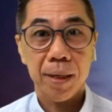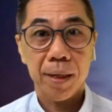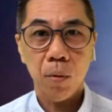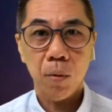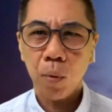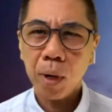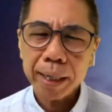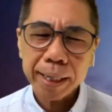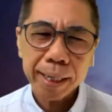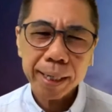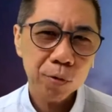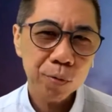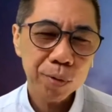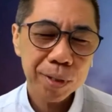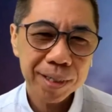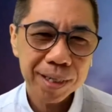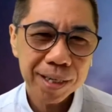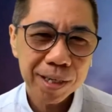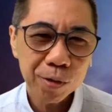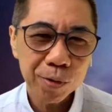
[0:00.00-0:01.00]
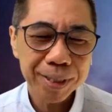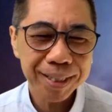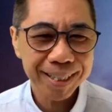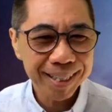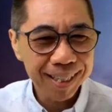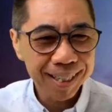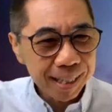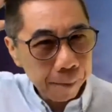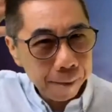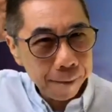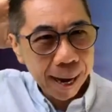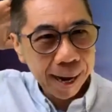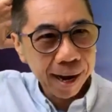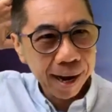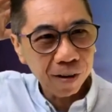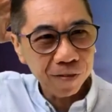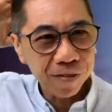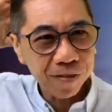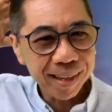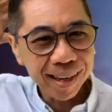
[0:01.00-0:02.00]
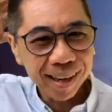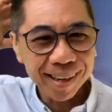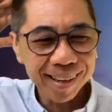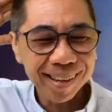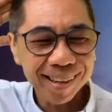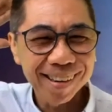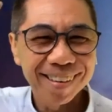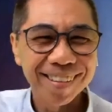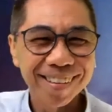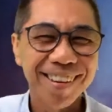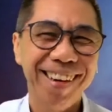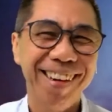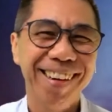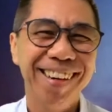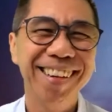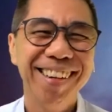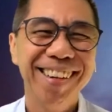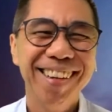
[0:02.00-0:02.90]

And what can you see? You see the back of their head, right?